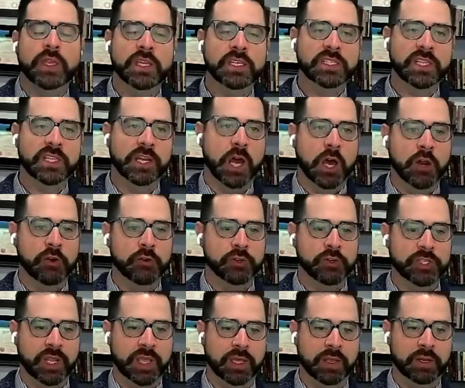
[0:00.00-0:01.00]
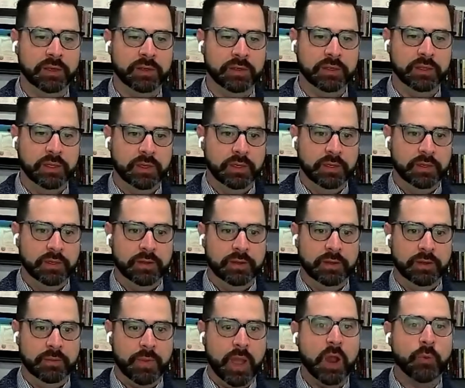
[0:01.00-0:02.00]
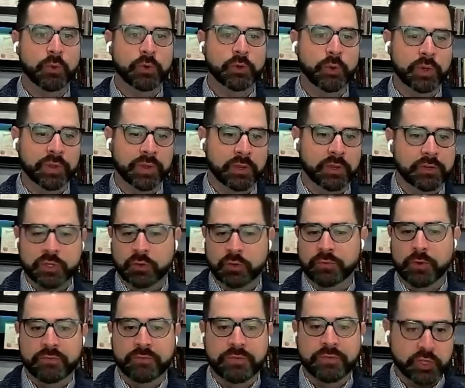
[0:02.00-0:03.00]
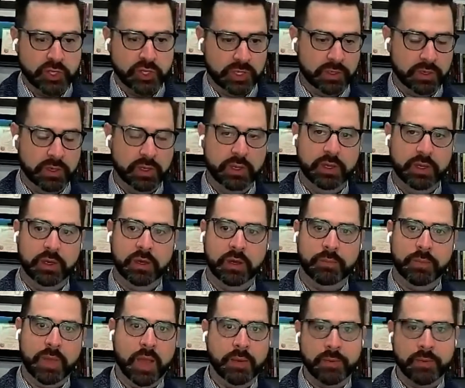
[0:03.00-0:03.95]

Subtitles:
very easily to understand how we're doing there? So for phishing,